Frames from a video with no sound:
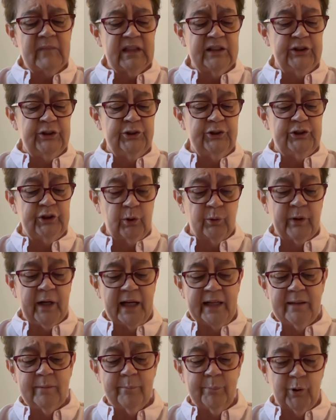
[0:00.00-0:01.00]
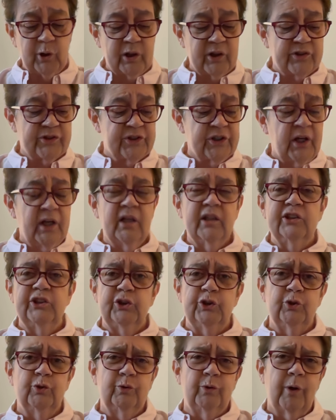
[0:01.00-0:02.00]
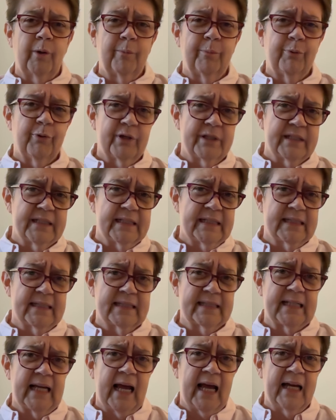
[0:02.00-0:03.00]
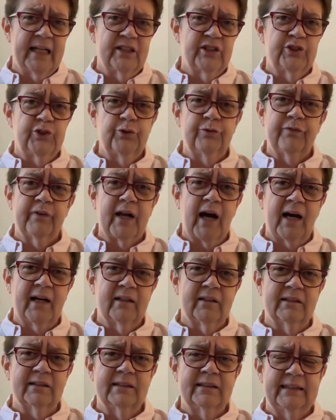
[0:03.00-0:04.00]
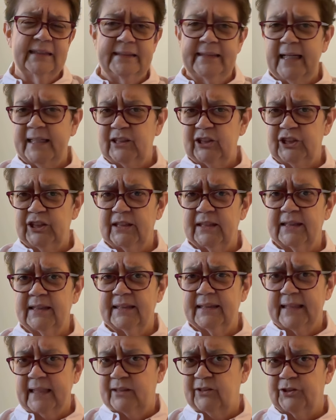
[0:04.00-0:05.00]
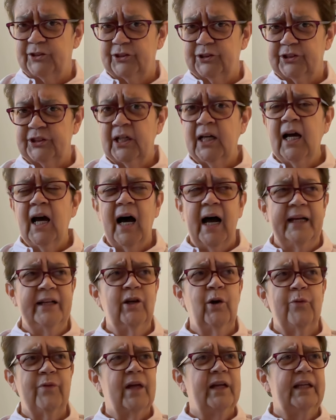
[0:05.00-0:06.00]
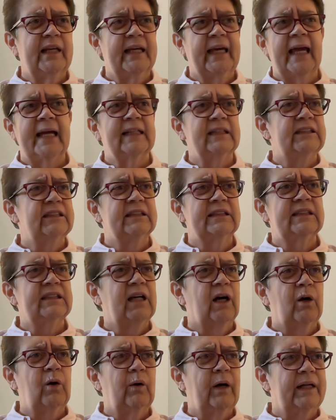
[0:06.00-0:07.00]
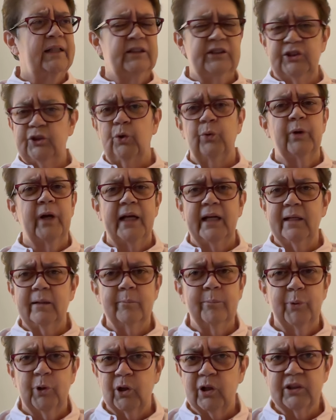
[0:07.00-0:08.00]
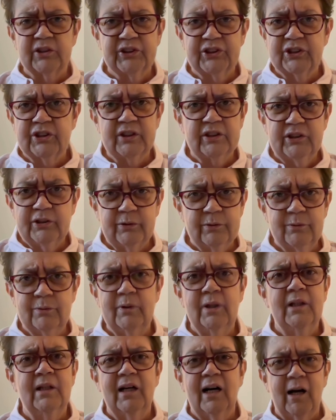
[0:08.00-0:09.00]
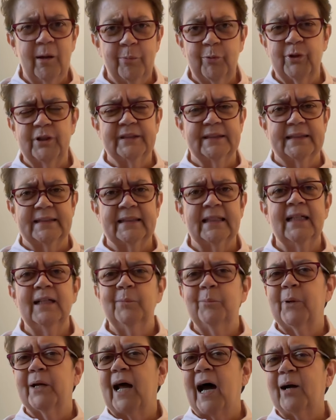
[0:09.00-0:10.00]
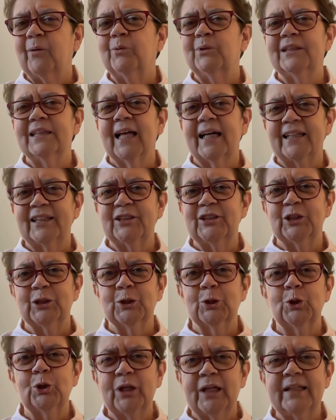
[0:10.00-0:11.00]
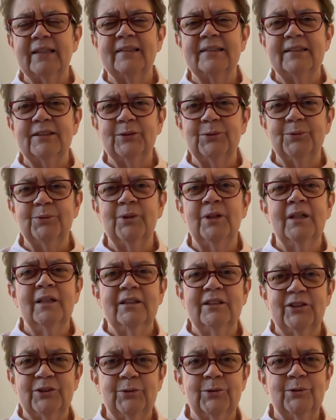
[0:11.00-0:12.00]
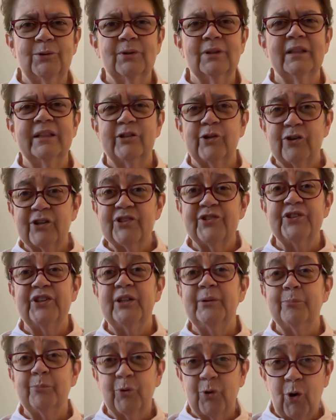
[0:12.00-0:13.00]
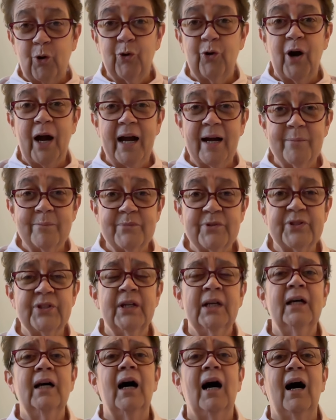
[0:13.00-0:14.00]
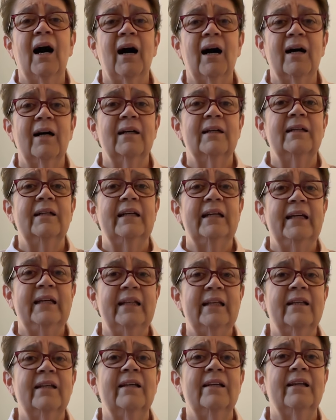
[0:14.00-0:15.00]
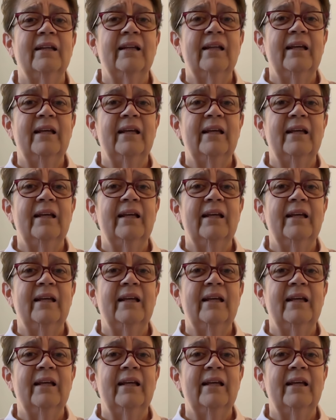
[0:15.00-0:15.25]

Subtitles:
to donate books to prisons and juvenile detention centers. I know that you can't just go and donate books to a prison, but I would like to look into to literacy programs in